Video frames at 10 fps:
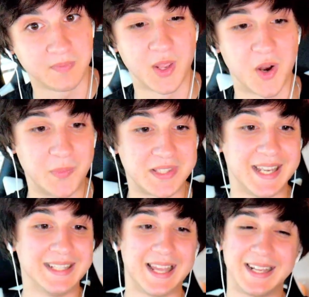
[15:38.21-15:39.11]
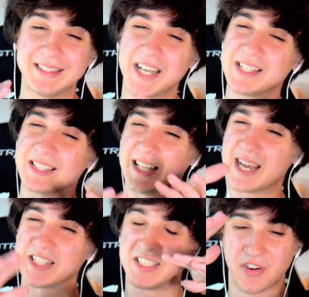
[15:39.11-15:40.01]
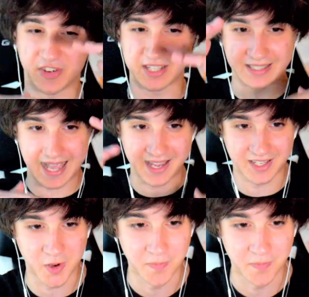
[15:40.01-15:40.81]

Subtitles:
You know what I'm saying? Like, there's a difference of that, you know?